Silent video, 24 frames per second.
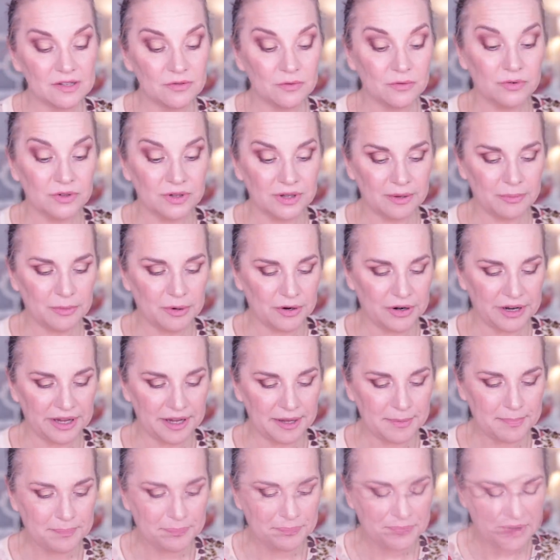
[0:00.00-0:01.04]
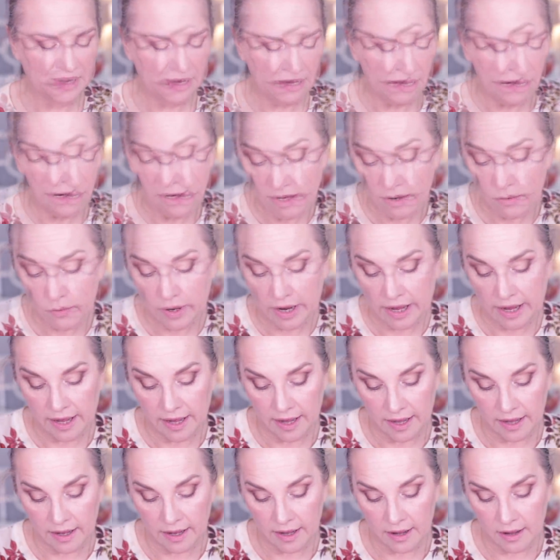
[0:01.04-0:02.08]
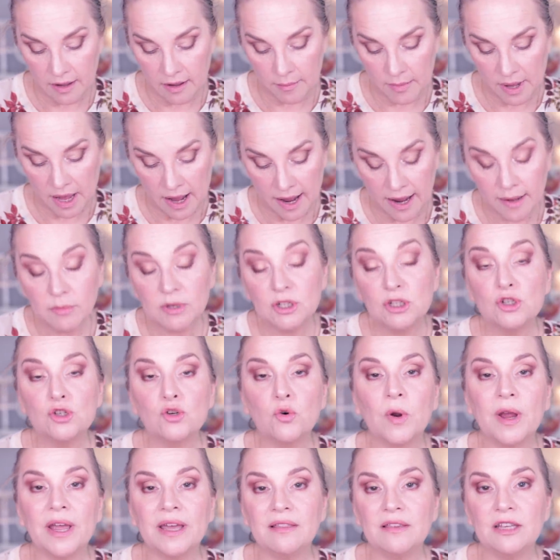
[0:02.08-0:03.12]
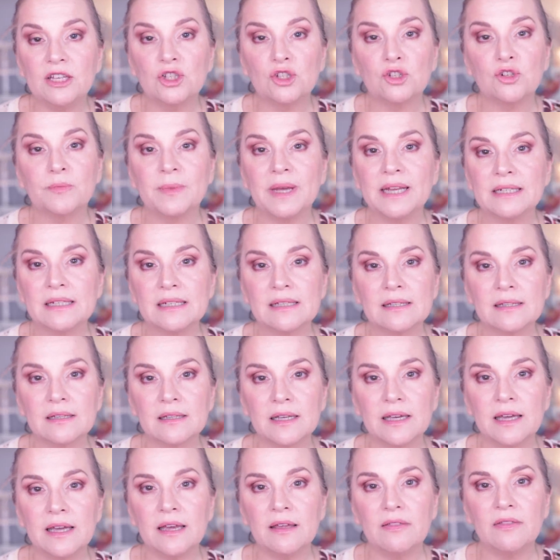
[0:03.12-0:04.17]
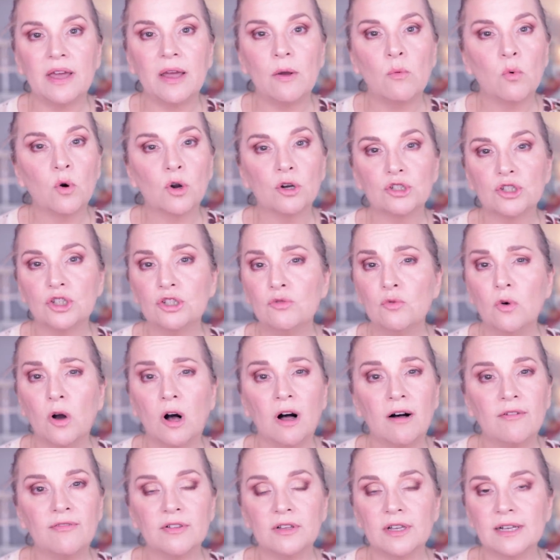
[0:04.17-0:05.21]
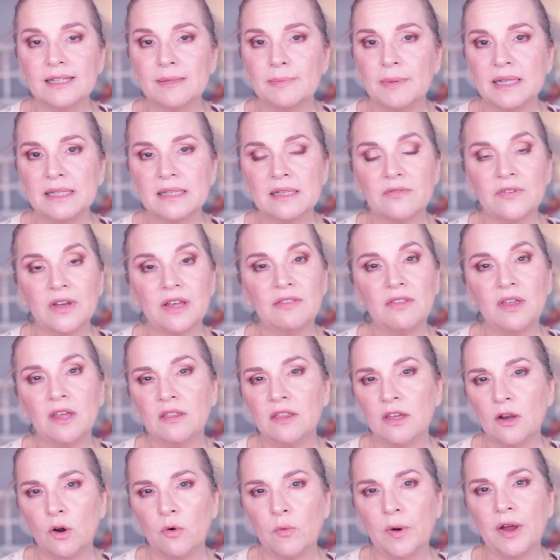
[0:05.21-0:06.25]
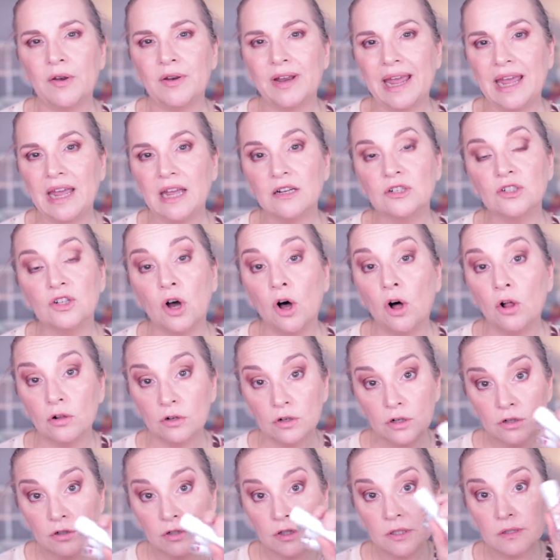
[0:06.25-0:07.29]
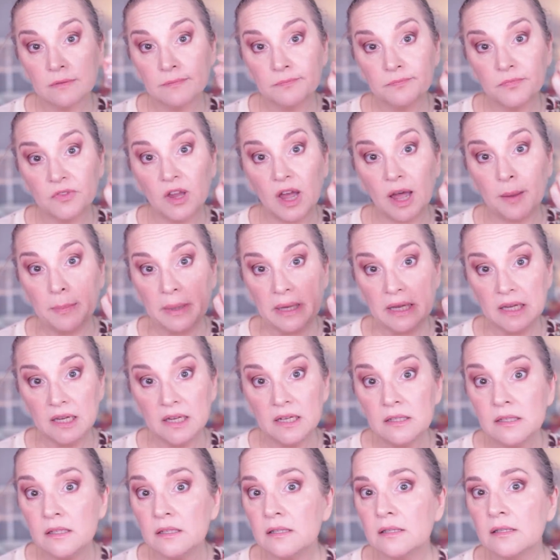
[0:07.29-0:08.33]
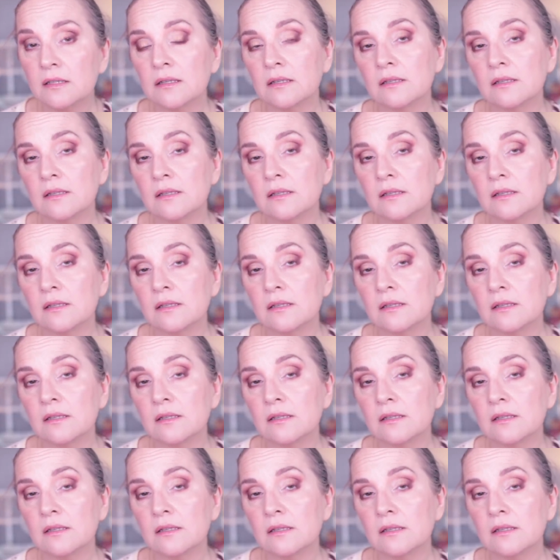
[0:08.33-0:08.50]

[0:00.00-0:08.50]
It's really pretty. Anyway, um, I'm enjoying these tremendously. They weren't too awful expensive. I think they're around $8 a piece.